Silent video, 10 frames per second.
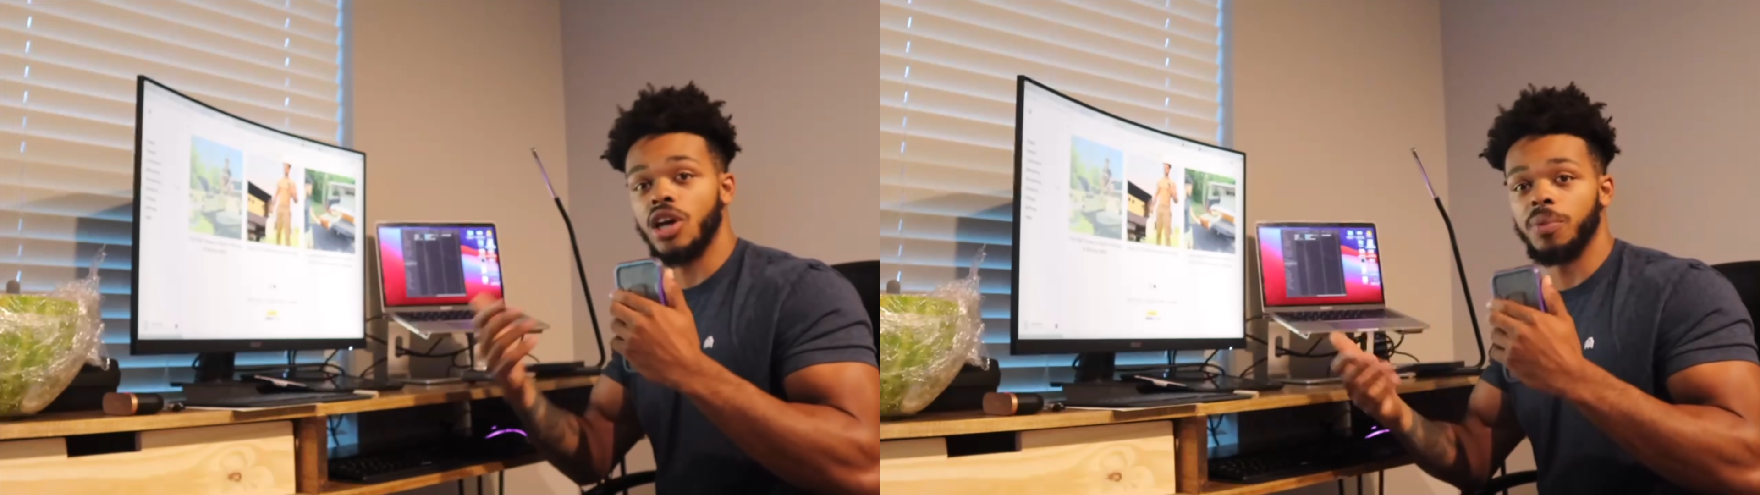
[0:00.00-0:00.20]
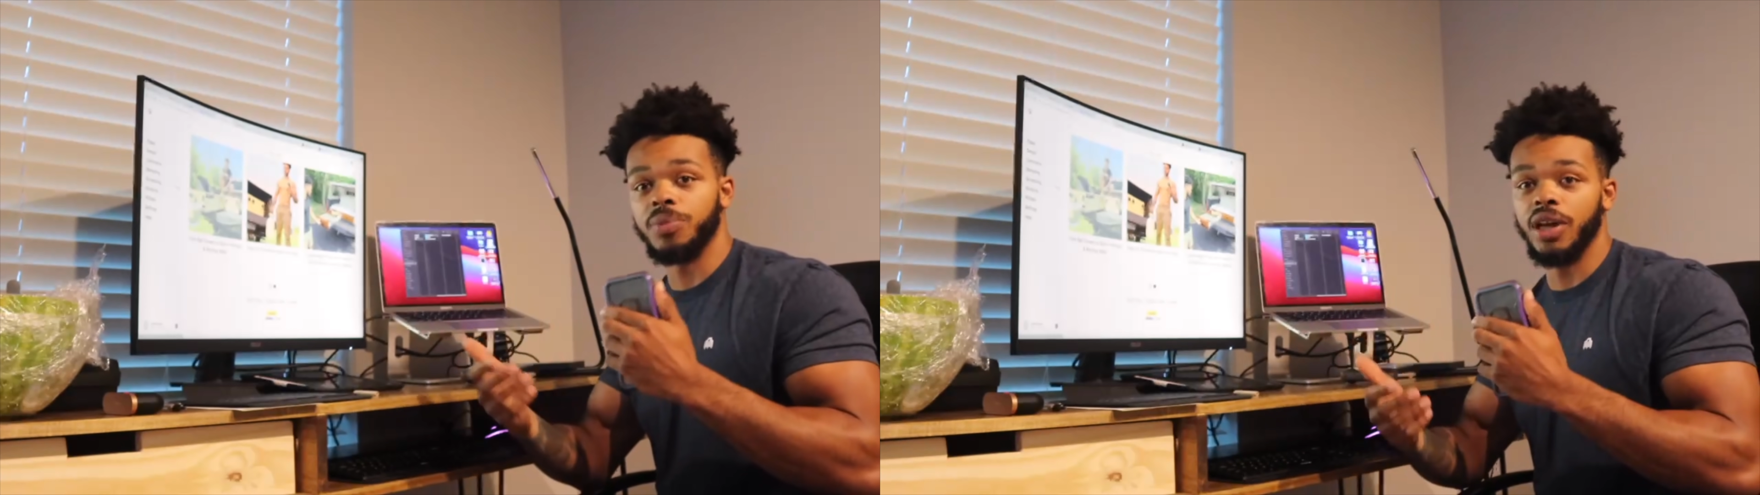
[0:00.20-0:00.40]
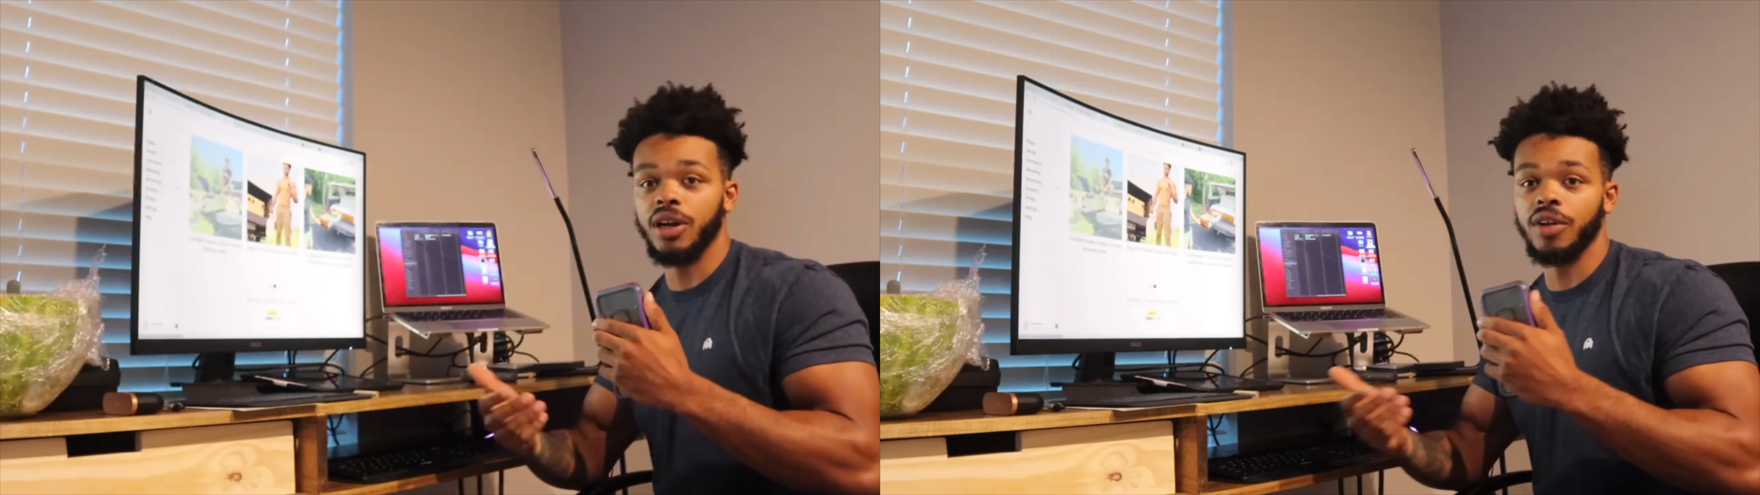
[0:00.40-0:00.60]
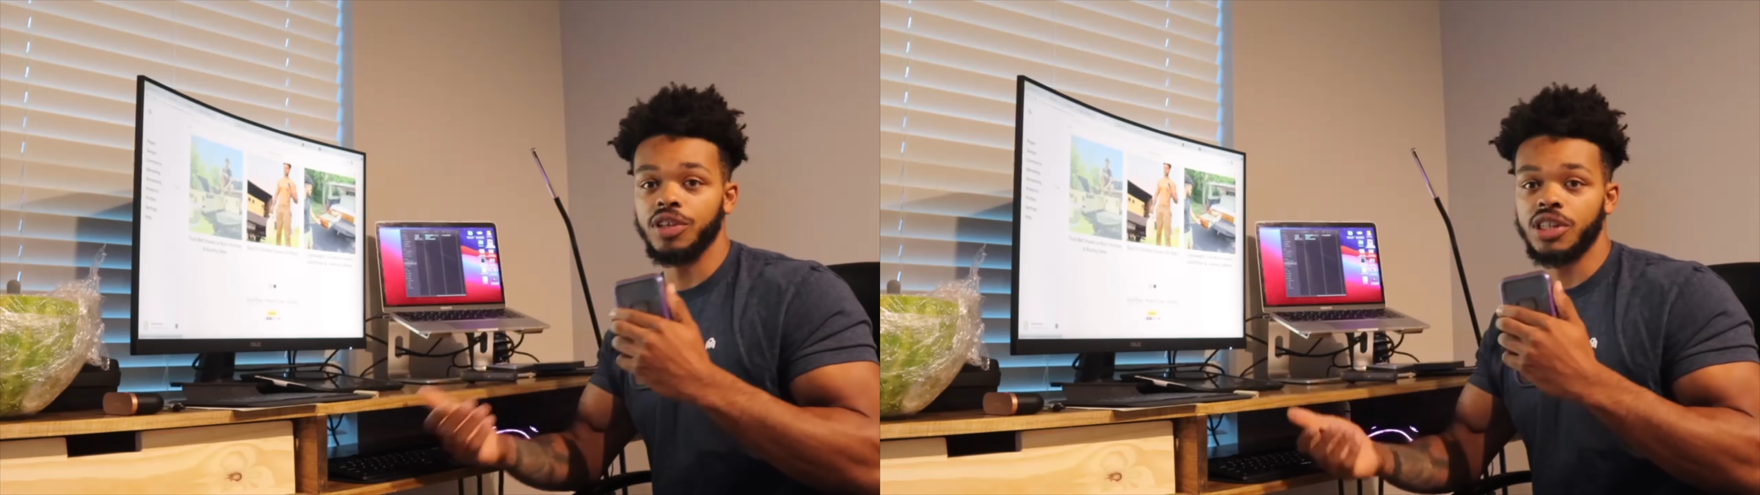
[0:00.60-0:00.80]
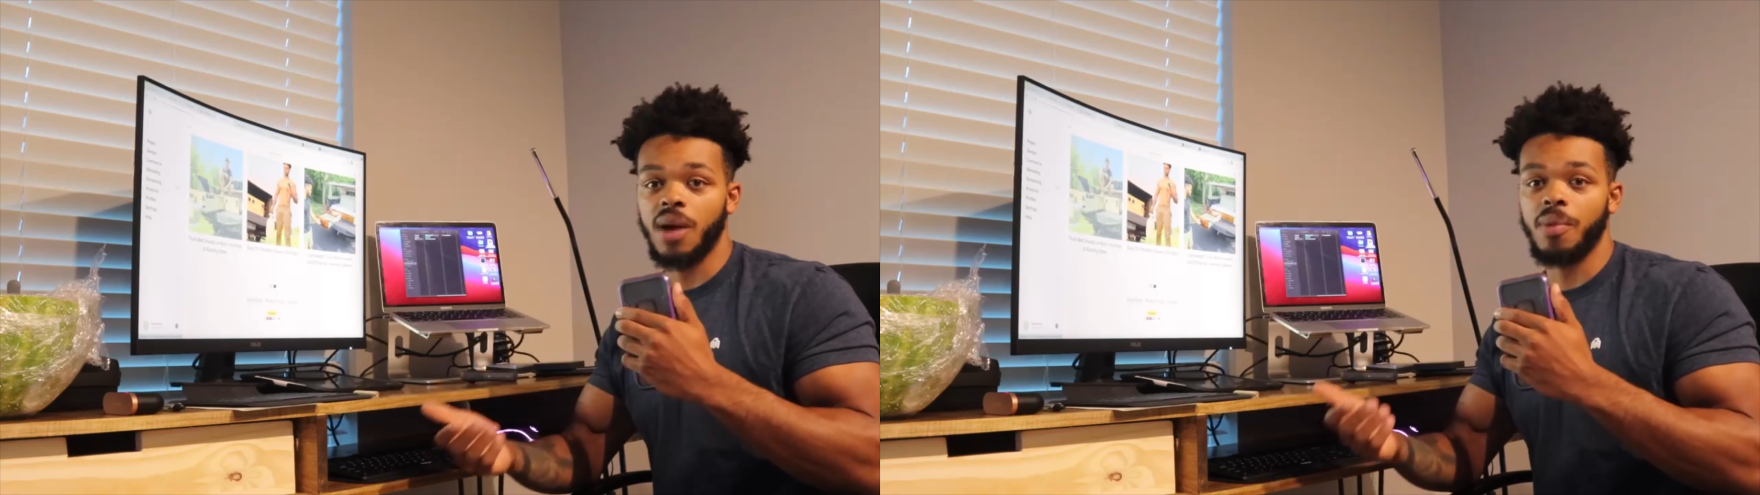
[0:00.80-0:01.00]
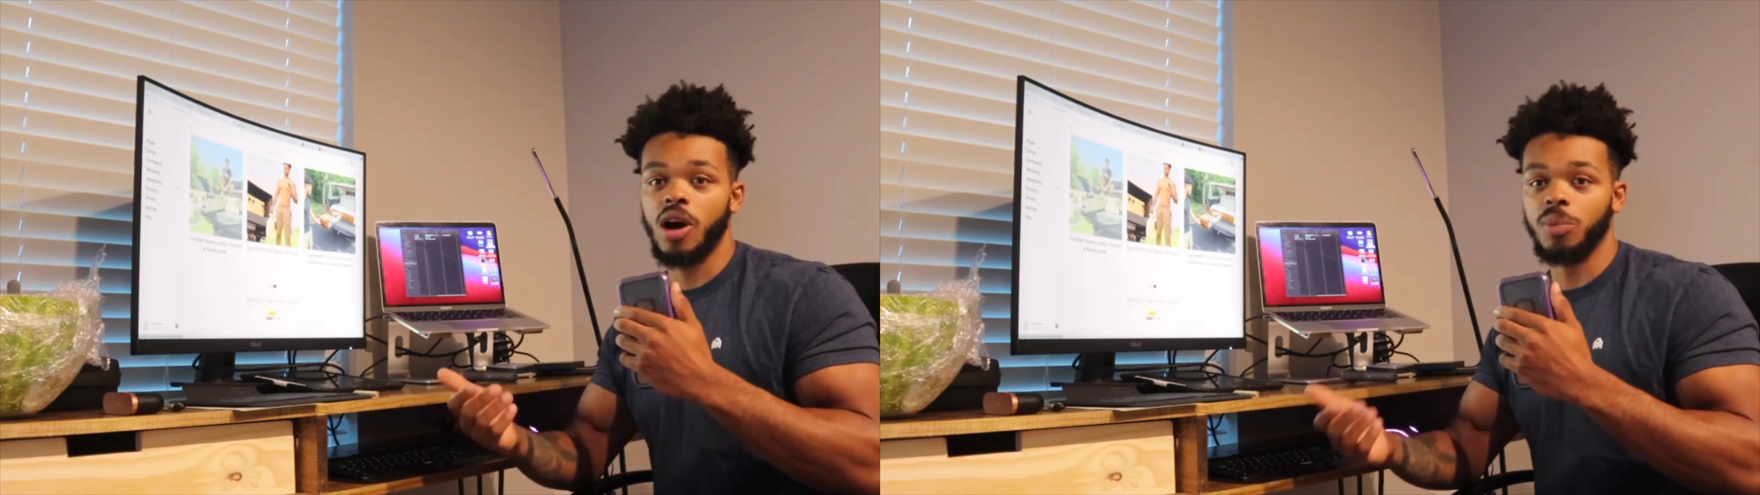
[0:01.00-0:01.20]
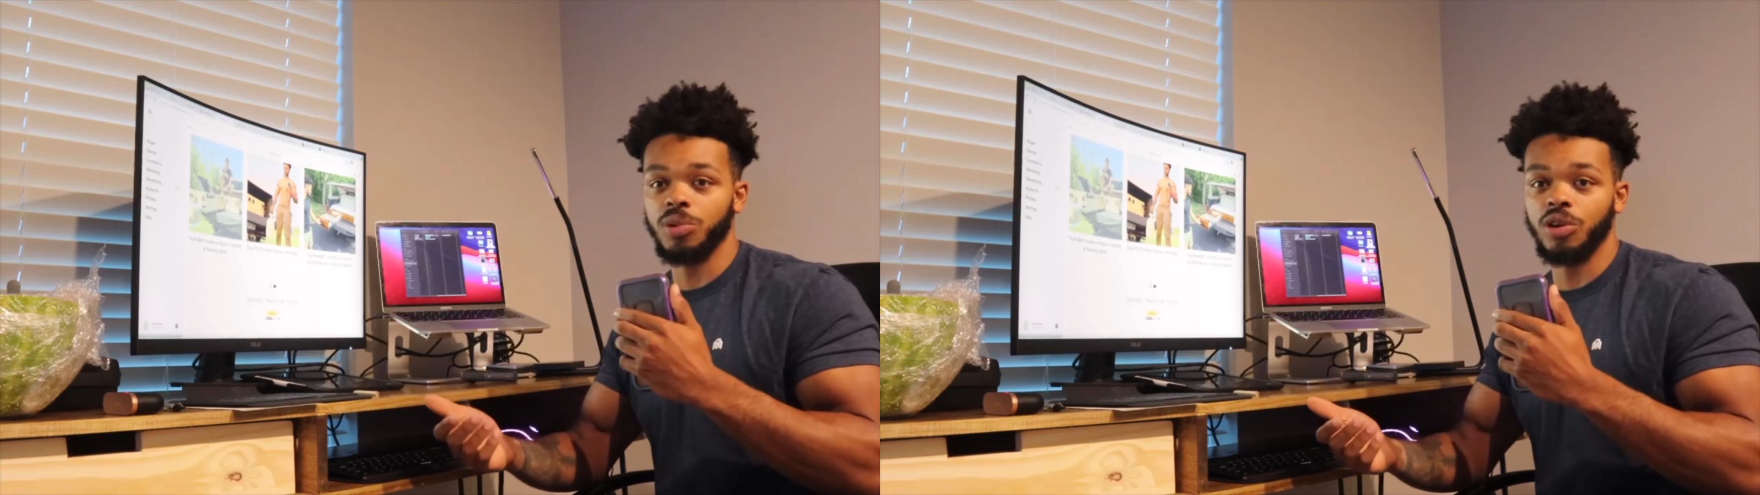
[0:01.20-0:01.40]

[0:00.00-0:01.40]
update it every time I upload a